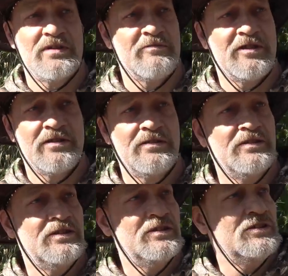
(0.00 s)
man.
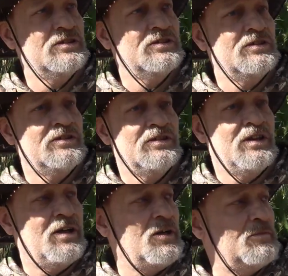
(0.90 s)

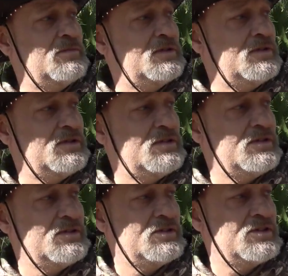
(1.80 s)
Um,
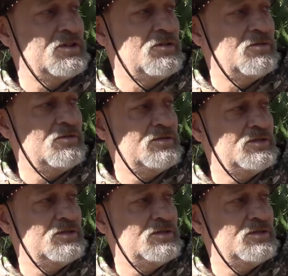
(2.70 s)
so